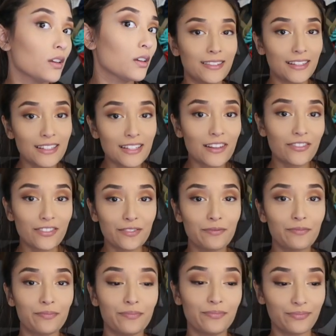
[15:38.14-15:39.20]
Since I've
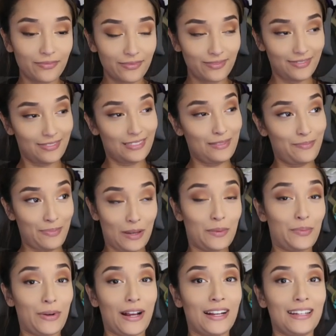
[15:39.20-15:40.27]

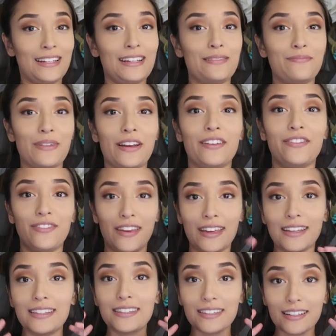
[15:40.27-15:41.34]
been pregnant, my
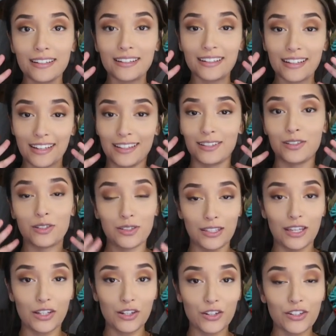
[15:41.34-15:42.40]
face is
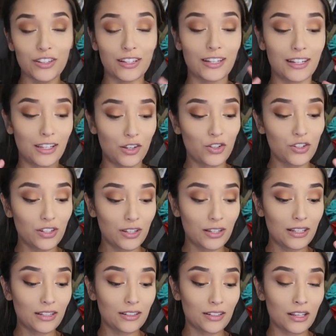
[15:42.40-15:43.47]
skinnier than it usually
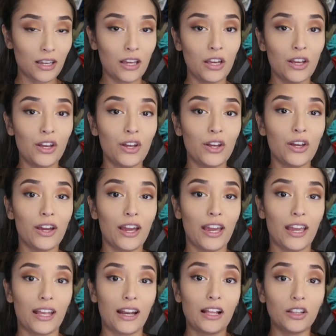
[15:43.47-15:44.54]
is,
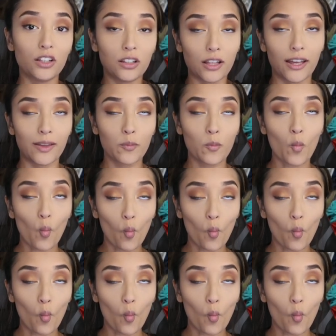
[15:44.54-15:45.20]
and I look like